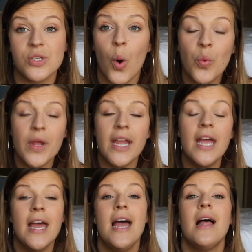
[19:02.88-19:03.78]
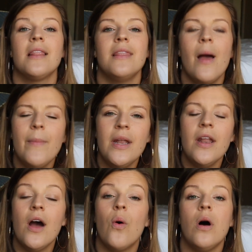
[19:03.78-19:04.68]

only, let me know.